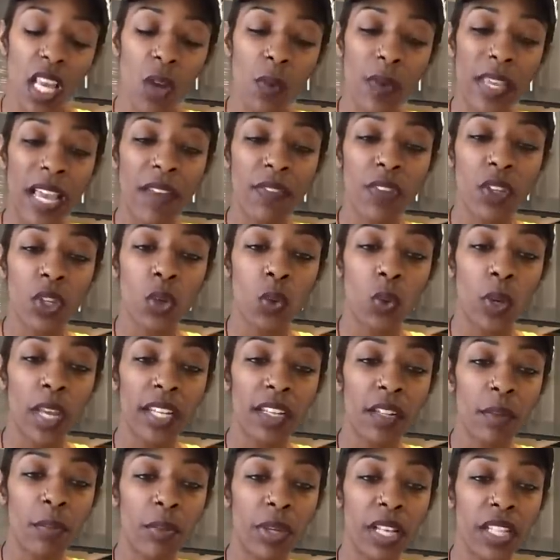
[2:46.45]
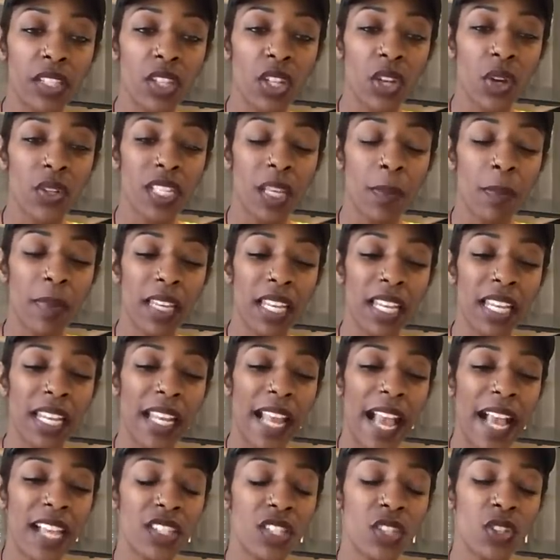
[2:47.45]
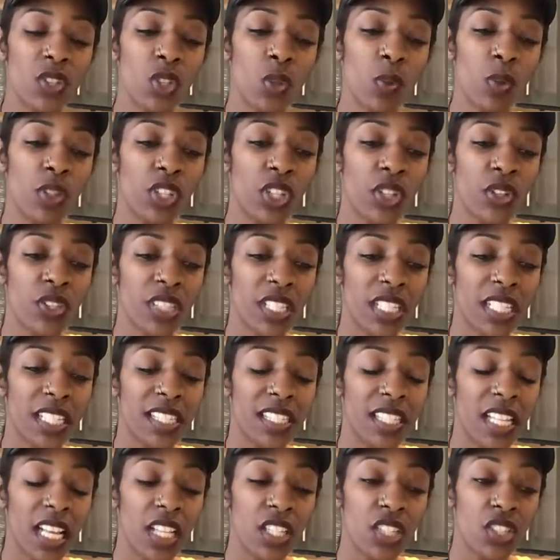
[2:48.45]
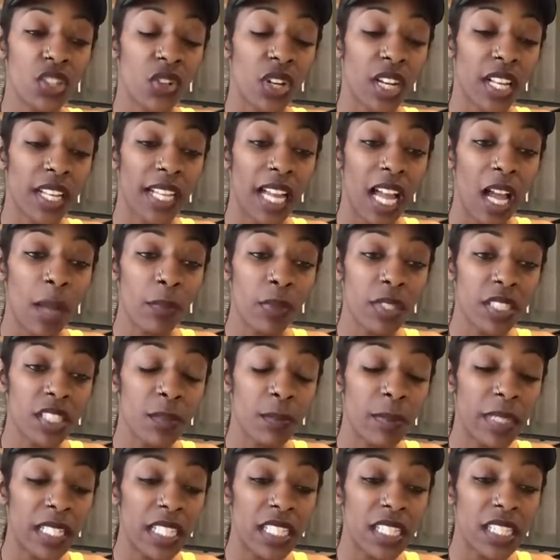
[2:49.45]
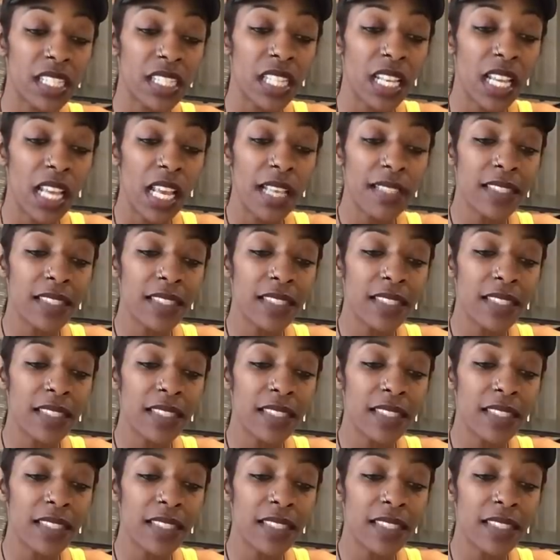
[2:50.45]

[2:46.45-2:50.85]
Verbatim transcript: We have the Queen of Pentacles. I'm getting it has to do with your success, your accomplishments.